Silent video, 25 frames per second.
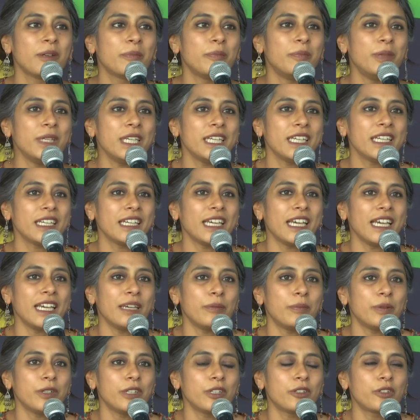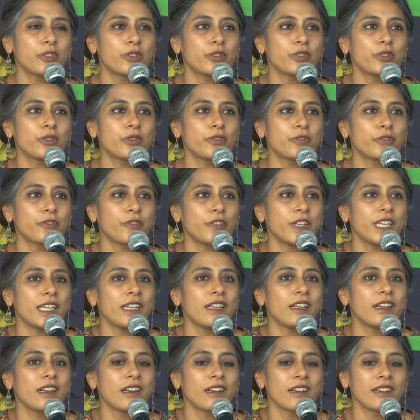being able to
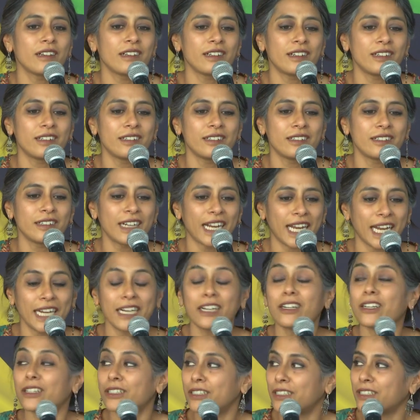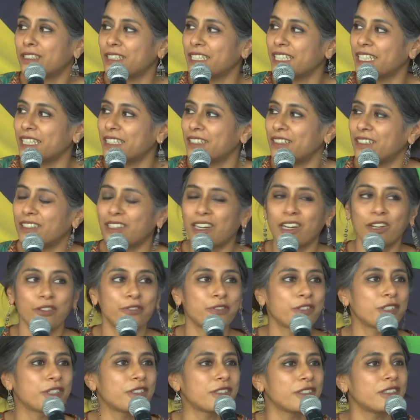feel uh, anchored again
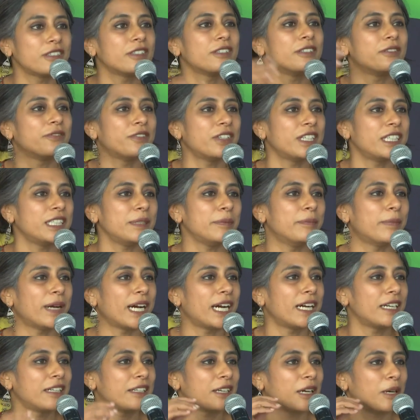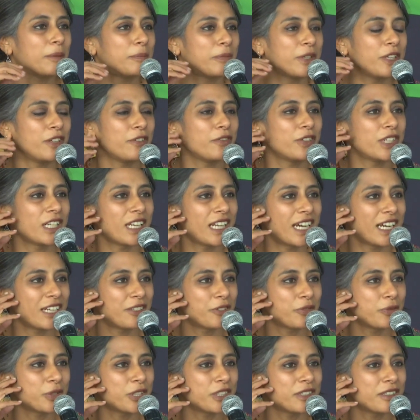after a very bad upheaval
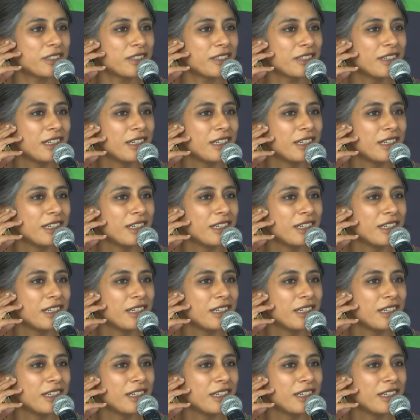at work.